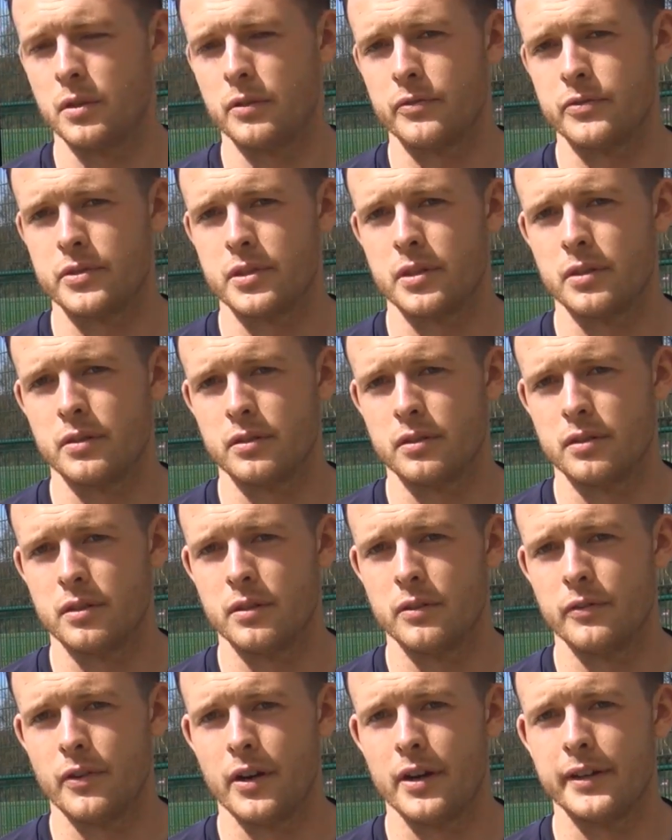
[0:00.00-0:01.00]
obviously they're,
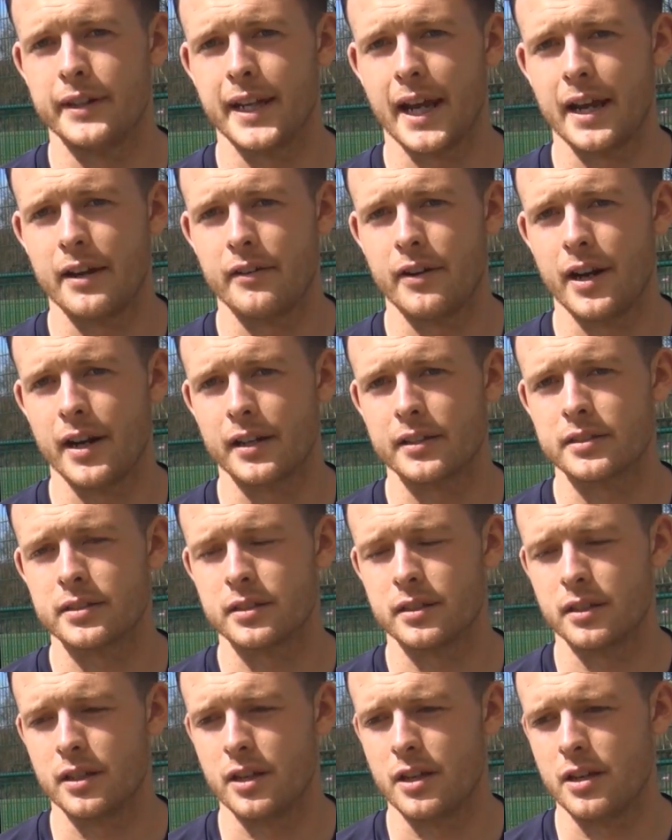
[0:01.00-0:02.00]
they're very
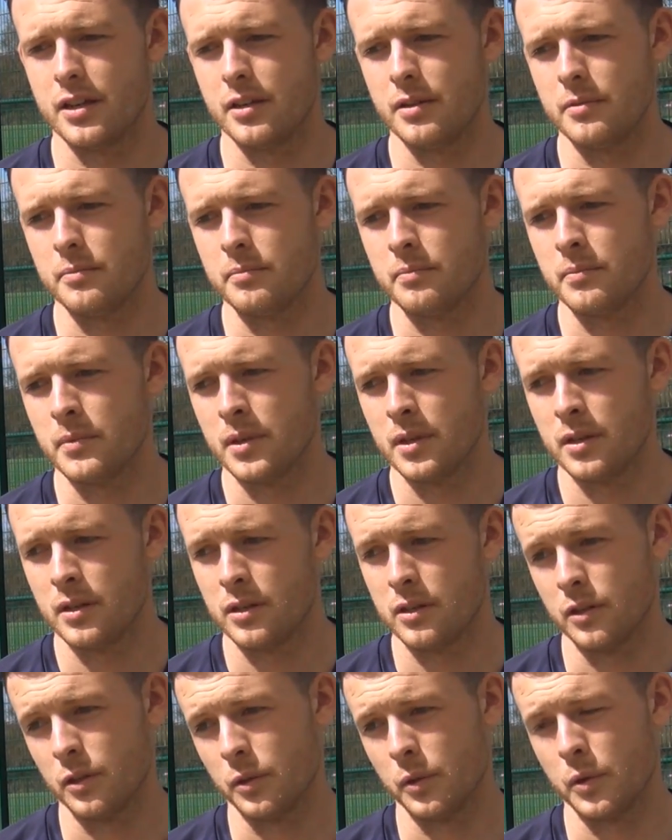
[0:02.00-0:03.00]
direct. Um,
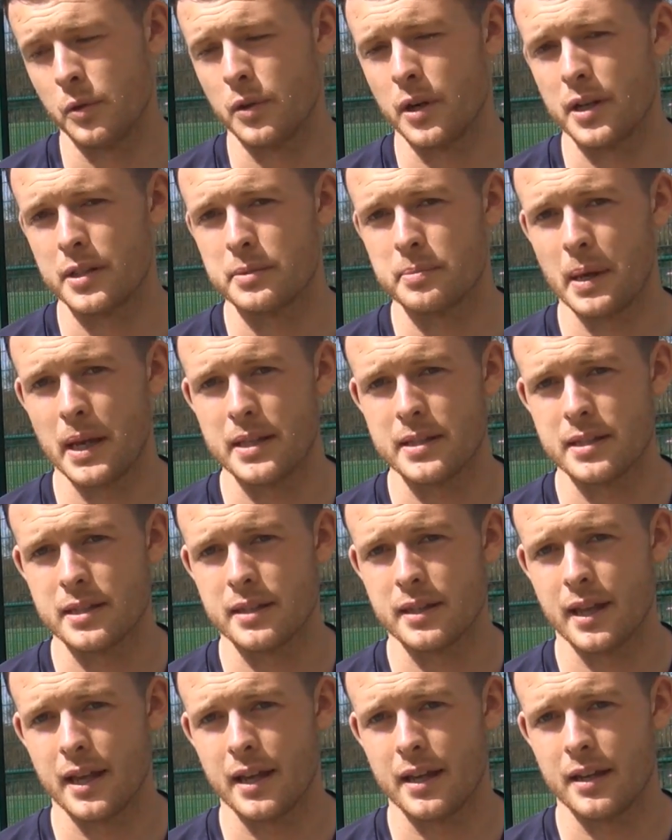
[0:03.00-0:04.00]
you know, we were
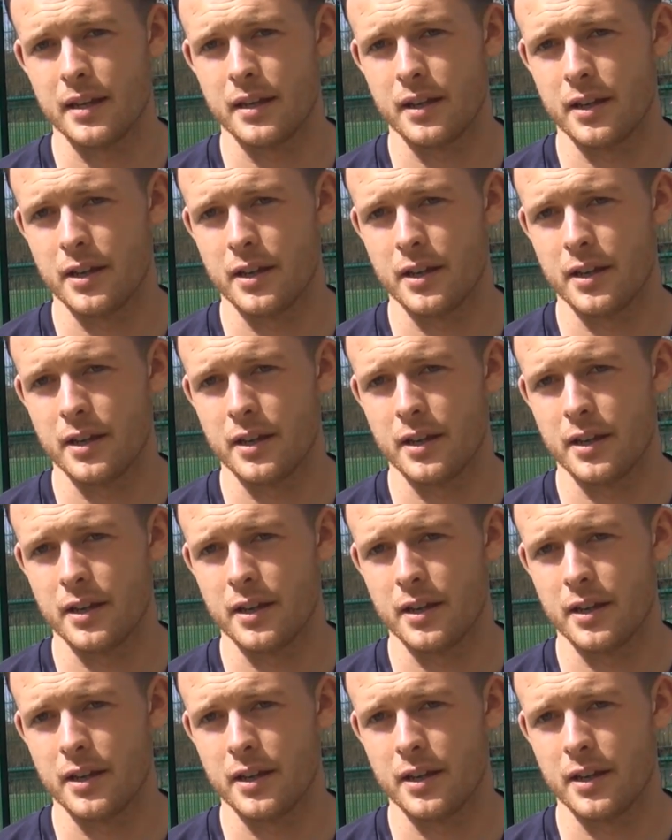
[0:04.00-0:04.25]
expecting that.